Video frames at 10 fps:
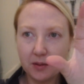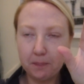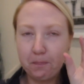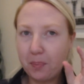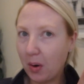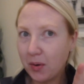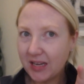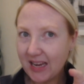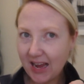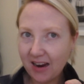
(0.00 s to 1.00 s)

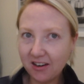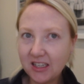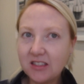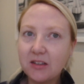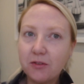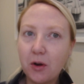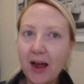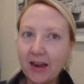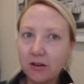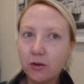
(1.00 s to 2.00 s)
bony areas of your
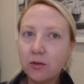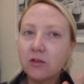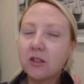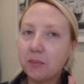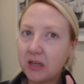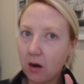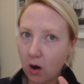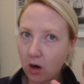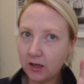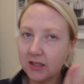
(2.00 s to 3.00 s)
ankle. To be
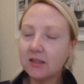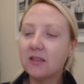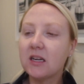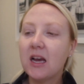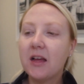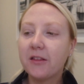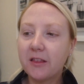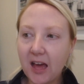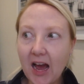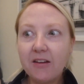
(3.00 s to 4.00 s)
honest,
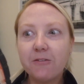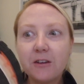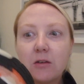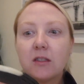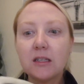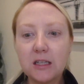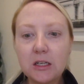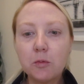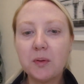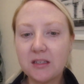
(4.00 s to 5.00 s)
that feels a
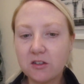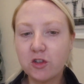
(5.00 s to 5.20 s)
little bit